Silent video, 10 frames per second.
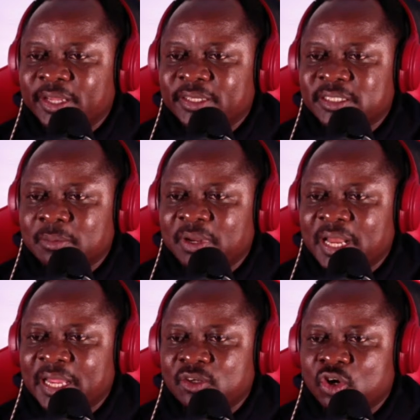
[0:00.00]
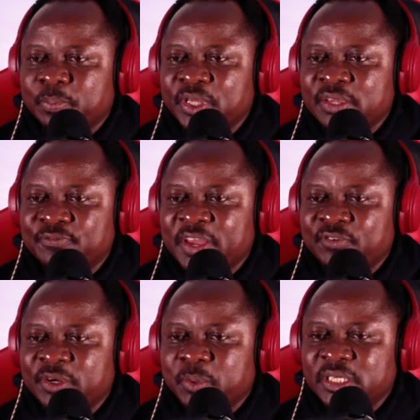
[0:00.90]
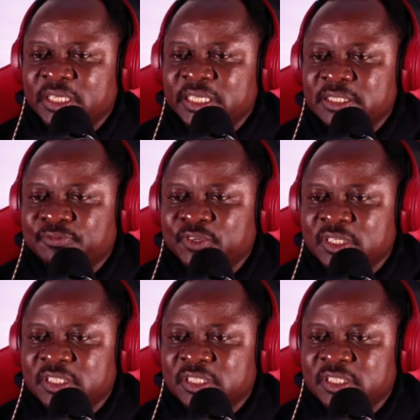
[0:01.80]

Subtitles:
same lineup if everybody is fit.